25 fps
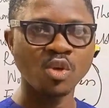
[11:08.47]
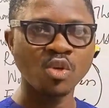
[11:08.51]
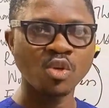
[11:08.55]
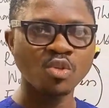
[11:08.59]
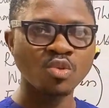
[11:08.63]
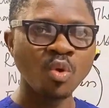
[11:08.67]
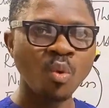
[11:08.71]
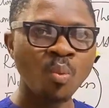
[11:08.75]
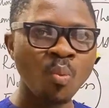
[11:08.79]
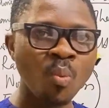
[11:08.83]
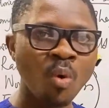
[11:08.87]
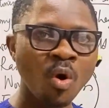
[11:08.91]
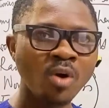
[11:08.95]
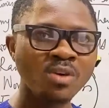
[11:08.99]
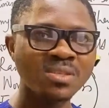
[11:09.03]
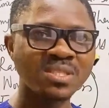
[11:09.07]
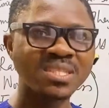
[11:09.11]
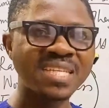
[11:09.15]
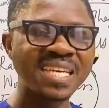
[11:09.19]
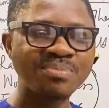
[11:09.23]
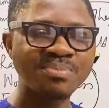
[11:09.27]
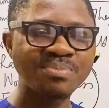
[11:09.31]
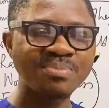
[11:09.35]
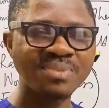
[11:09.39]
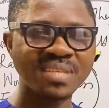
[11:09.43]
So once
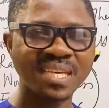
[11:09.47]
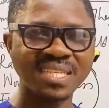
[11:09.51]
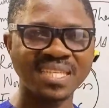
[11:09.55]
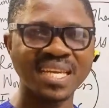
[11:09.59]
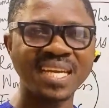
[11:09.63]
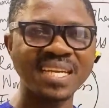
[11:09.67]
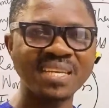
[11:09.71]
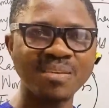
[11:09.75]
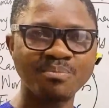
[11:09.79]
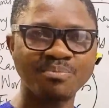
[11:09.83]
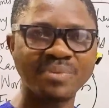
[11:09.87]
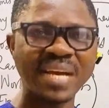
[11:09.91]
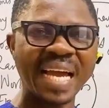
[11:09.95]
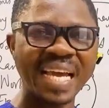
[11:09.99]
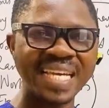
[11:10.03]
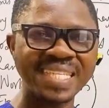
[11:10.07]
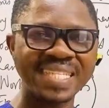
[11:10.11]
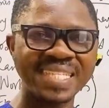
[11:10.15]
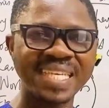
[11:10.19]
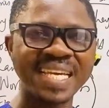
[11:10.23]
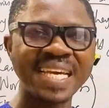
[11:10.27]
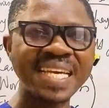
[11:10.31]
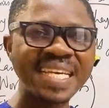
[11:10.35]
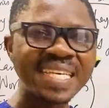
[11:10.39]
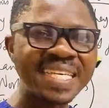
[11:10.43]
the expected selling
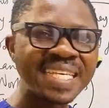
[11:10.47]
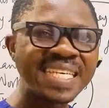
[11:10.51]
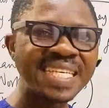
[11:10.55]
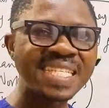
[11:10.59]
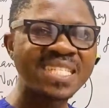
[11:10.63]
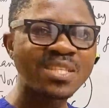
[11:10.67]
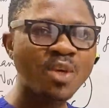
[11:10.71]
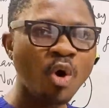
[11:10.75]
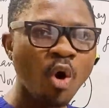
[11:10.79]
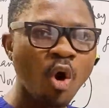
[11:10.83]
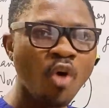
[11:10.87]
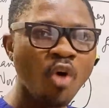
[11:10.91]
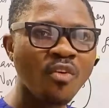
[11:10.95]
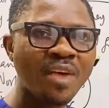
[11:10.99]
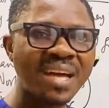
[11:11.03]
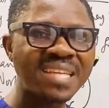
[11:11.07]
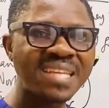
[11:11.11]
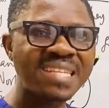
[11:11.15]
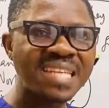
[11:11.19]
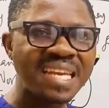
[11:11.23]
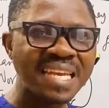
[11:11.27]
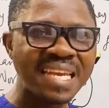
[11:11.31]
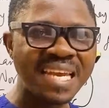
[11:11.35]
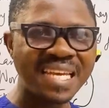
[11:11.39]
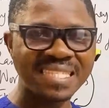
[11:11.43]
price is
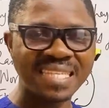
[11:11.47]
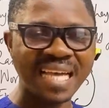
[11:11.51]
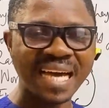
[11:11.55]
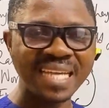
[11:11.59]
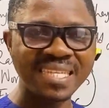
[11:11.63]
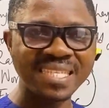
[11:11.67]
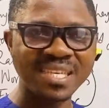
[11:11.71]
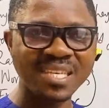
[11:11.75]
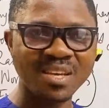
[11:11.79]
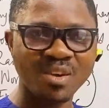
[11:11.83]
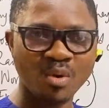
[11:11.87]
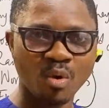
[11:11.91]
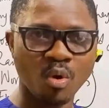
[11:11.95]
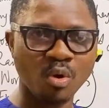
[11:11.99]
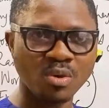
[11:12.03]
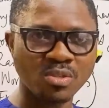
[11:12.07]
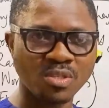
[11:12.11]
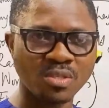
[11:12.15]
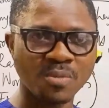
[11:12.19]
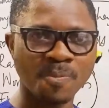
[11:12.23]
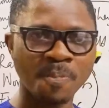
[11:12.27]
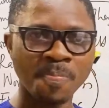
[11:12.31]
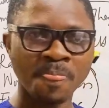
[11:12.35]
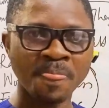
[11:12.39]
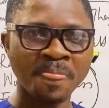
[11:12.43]
already less than the
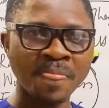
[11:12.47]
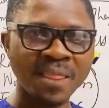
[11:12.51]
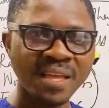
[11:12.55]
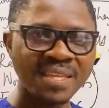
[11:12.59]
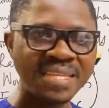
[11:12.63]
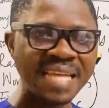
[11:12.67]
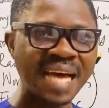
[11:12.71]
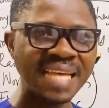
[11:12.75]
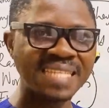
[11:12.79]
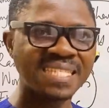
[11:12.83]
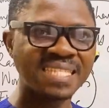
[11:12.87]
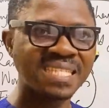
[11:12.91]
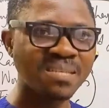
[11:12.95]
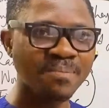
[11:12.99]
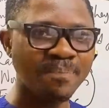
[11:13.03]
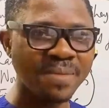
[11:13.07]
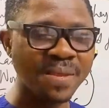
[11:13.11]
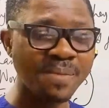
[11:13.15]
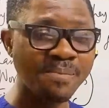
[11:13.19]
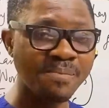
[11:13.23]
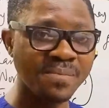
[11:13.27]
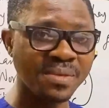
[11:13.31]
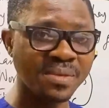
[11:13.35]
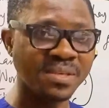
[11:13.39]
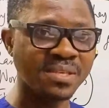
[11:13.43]
cost, that
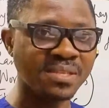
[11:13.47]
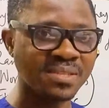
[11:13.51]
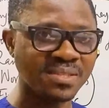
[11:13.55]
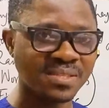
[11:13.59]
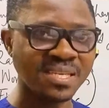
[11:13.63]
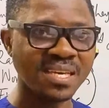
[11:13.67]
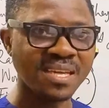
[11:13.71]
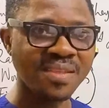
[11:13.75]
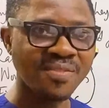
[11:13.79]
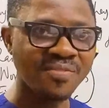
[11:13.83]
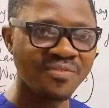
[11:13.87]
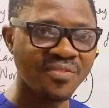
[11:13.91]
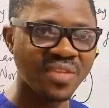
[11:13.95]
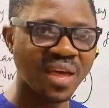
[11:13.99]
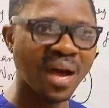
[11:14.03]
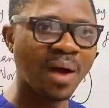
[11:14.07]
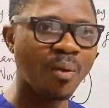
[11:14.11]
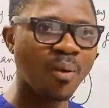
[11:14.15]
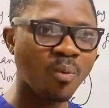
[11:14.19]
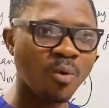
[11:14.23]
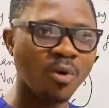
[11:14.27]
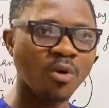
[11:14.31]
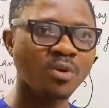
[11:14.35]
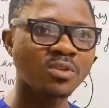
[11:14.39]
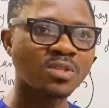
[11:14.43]
simply means
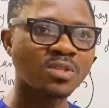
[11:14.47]
that